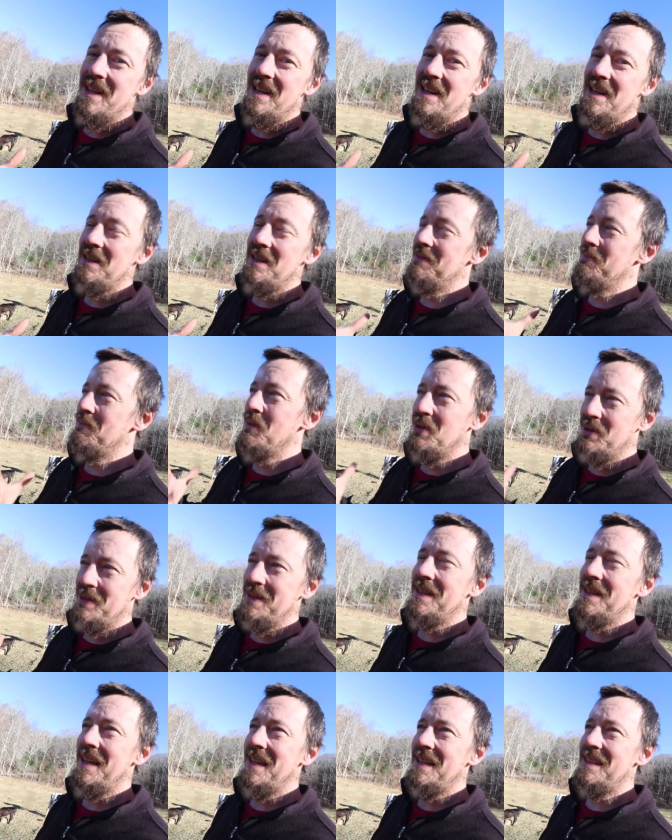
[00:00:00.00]
on
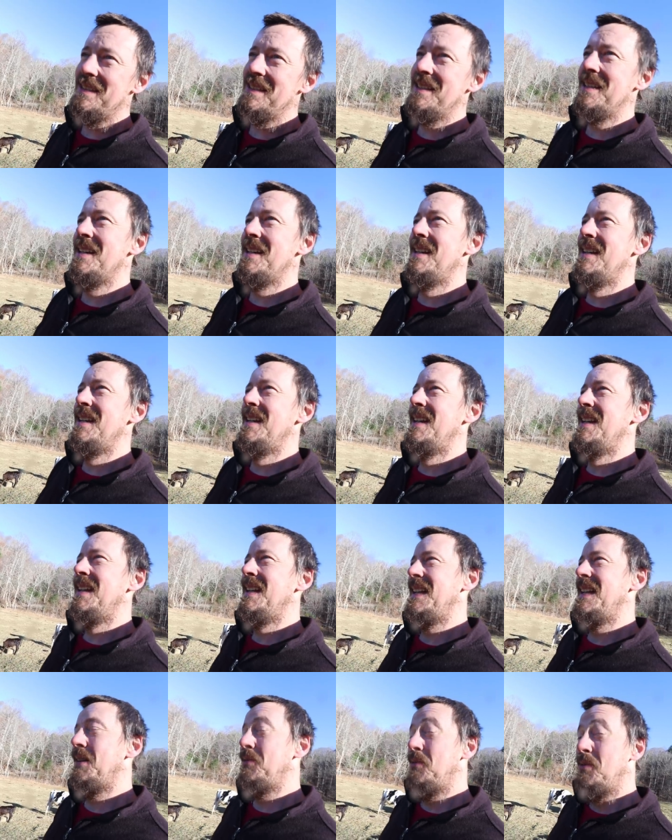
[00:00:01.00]
most days
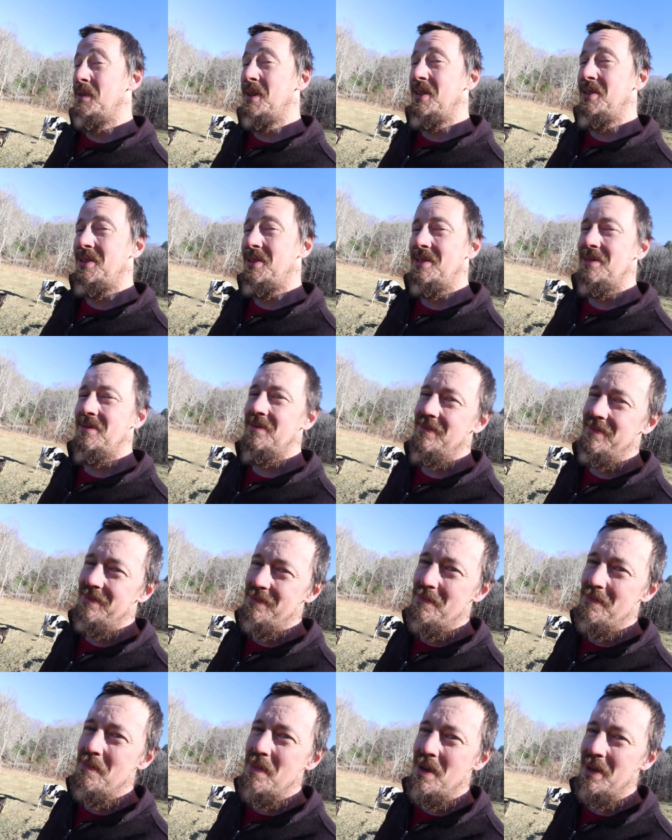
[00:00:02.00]
that we milk.
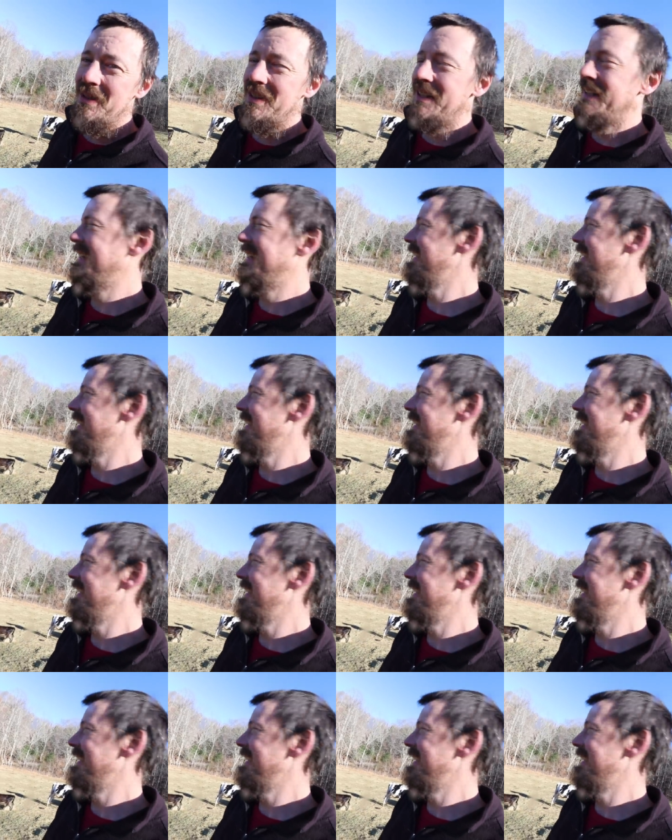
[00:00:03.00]
Milk.